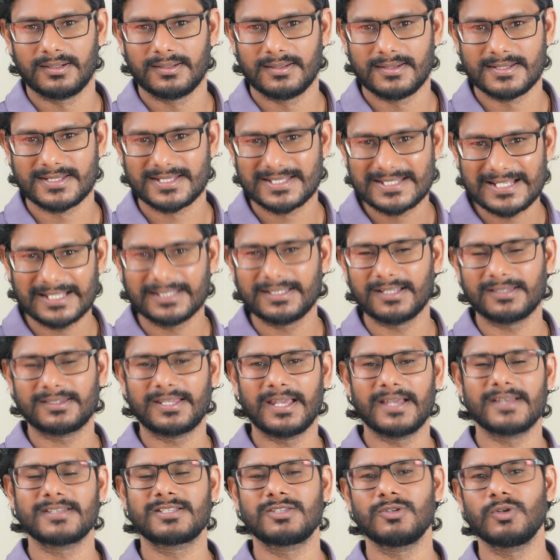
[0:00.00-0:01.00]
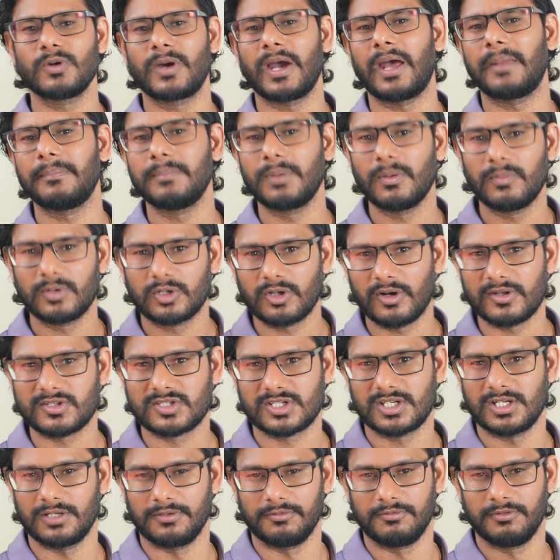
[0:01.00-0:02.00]
see the things you can be able to
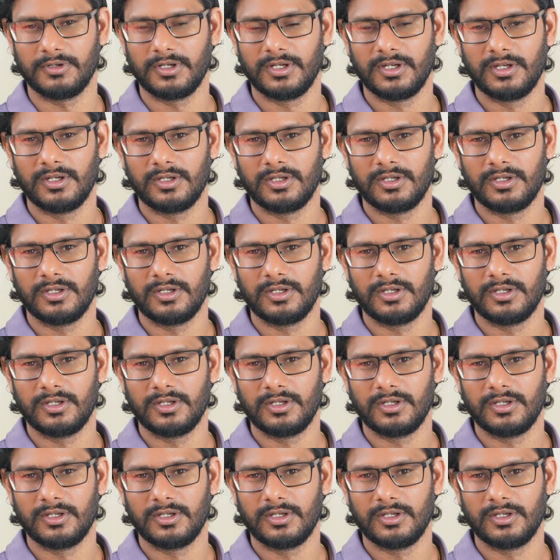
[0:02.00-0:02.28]
achieve.